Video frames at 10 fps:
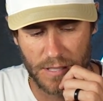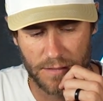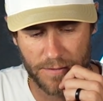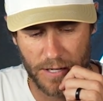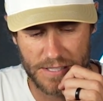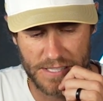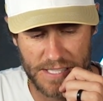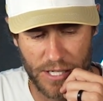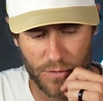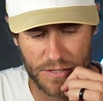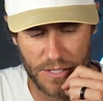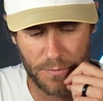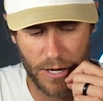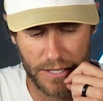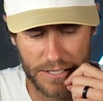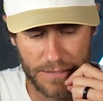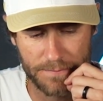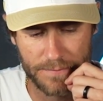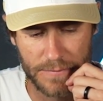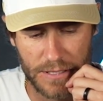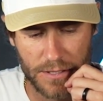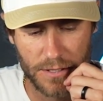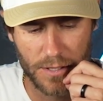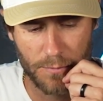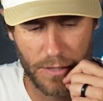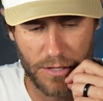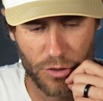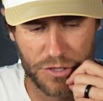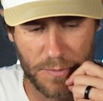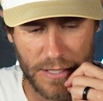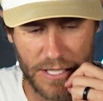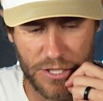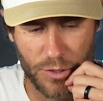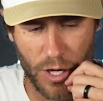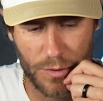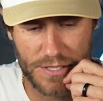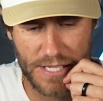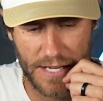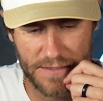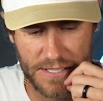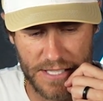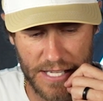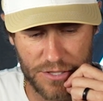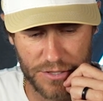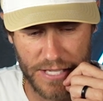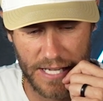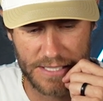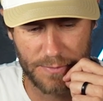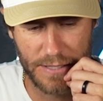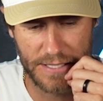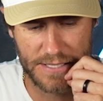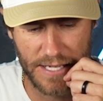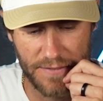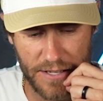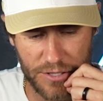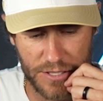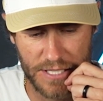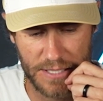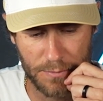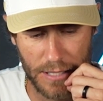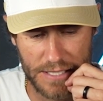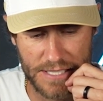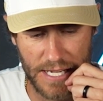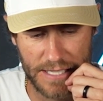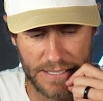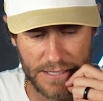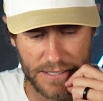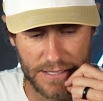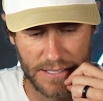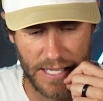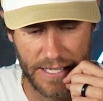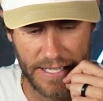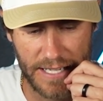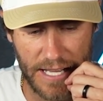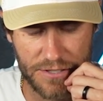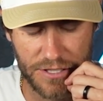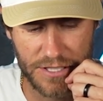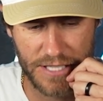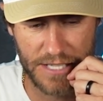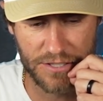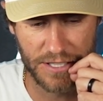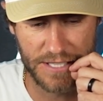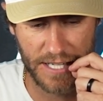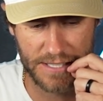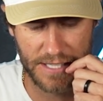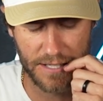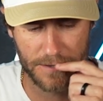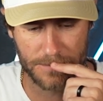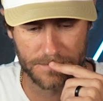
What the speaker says: for us to send over to the product team. But ultimately you go inside the schedule text piece, and then you just hit the plus sign, and it allows you to schedule a text there.